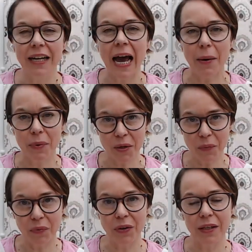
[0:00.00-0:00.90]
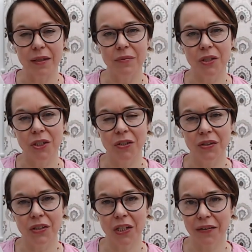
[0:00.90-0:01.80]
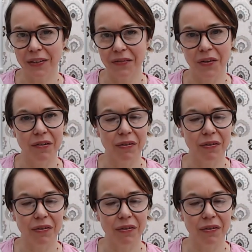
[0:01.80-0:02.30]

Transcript: and we can bring them to the surface very,